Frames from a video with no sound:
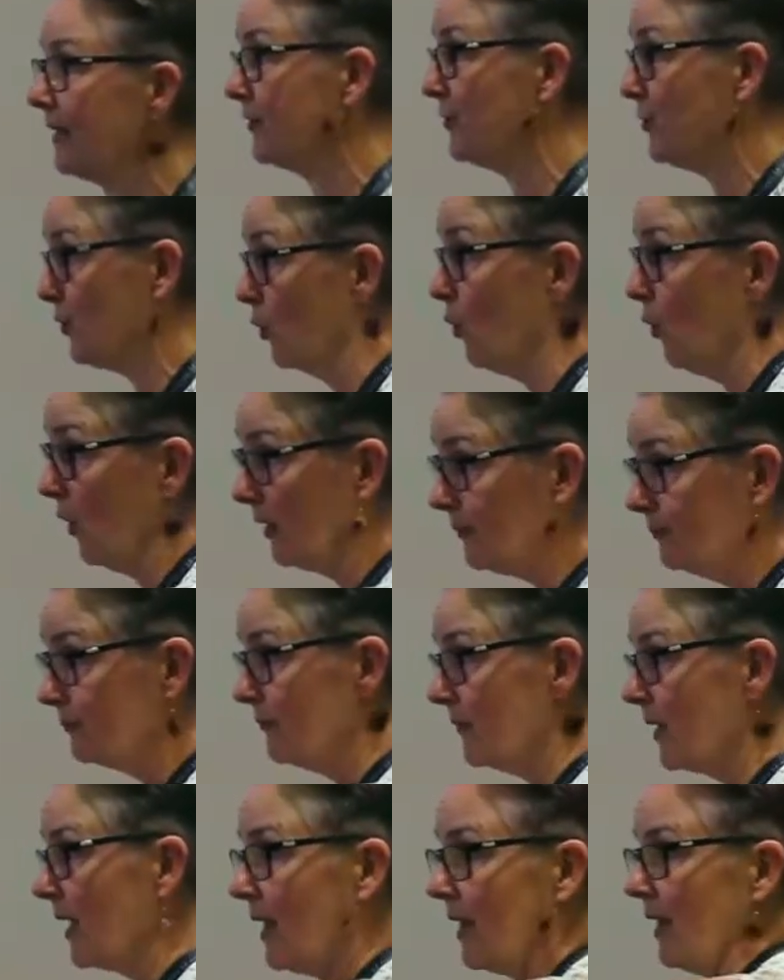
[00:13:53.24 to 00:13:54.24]
at the door
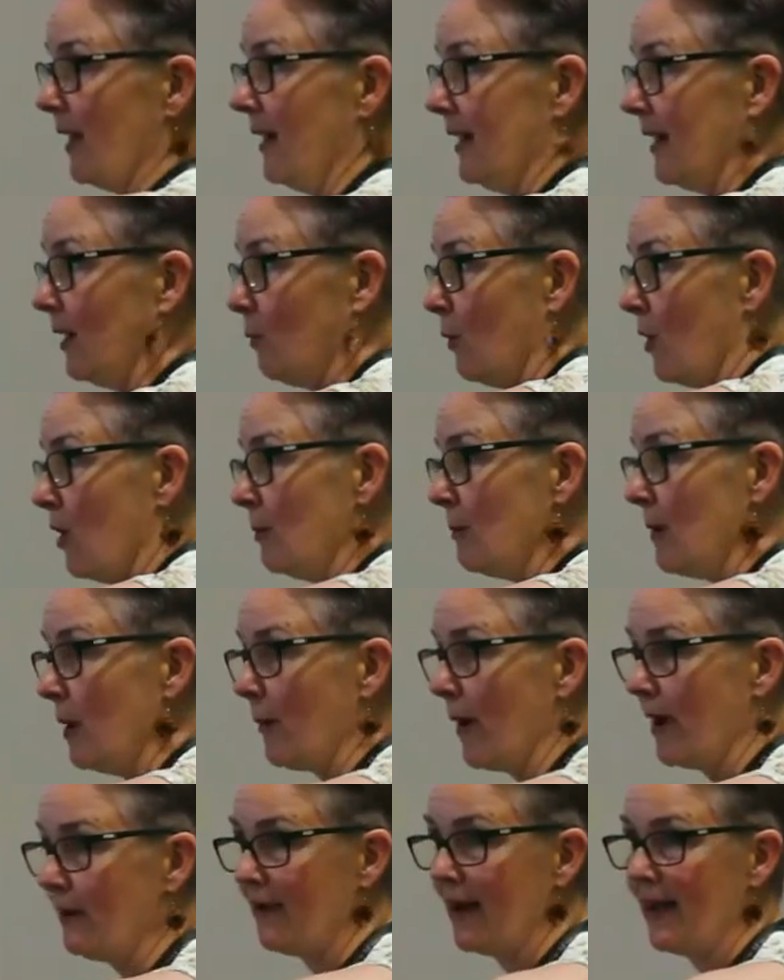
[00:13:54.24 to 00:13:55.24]
and I worked my
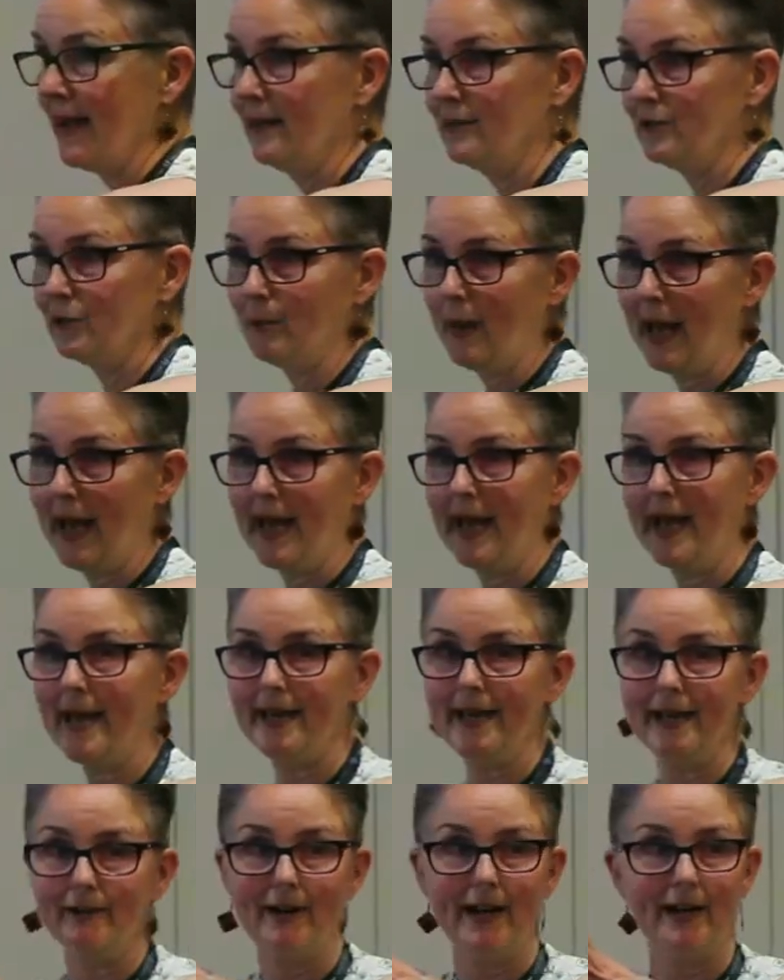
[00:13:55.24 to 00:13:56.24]
way round,
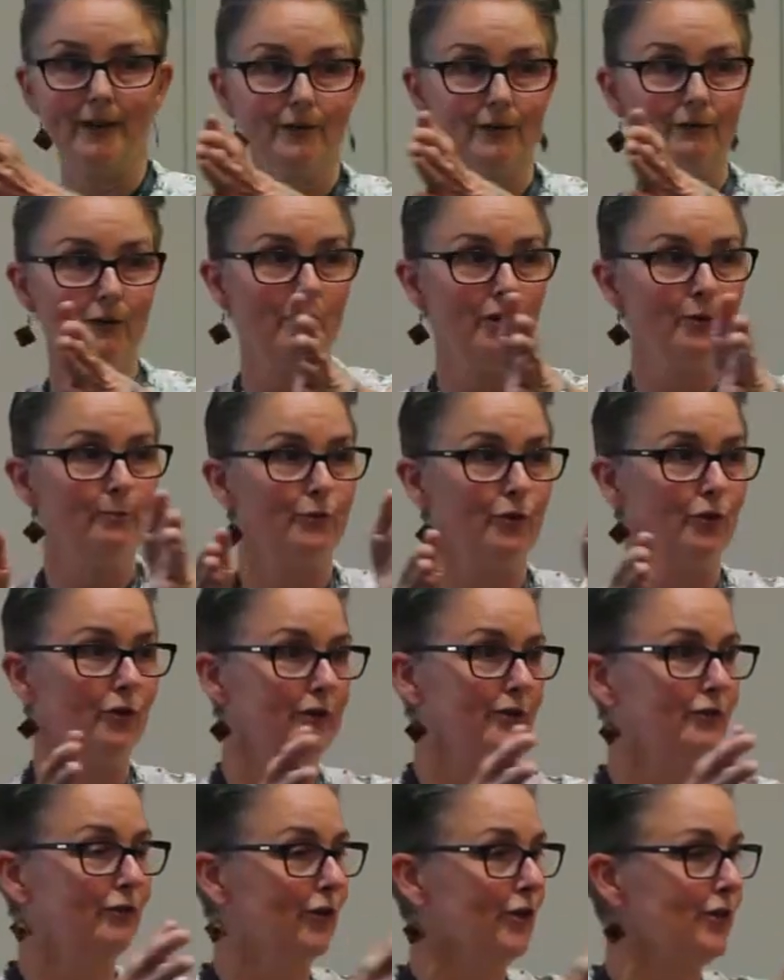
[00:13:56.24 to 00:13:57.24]
panning round the room,
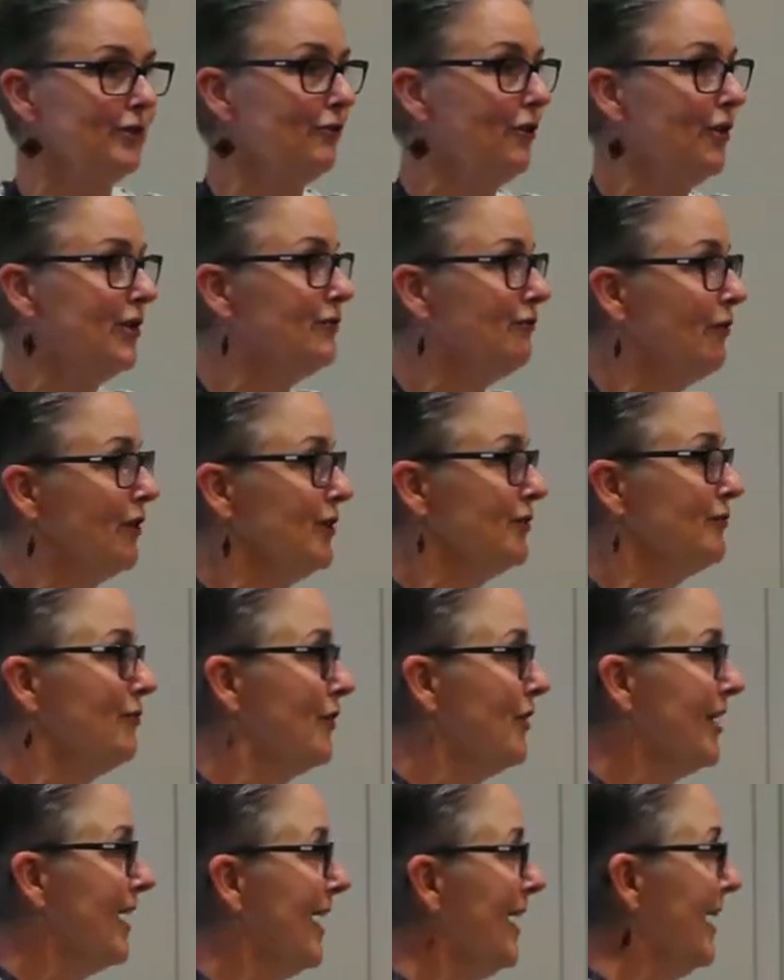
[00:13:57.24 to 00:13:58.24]
drawing, drawing, drawing, drawing,
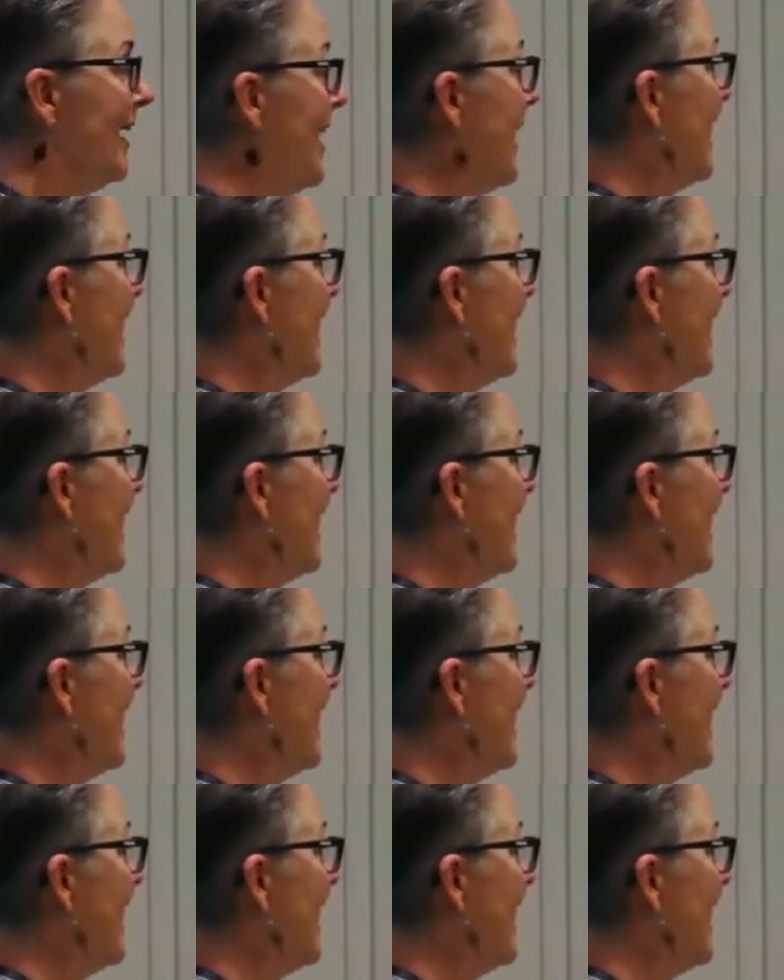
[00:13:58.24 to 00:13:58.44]
drawing,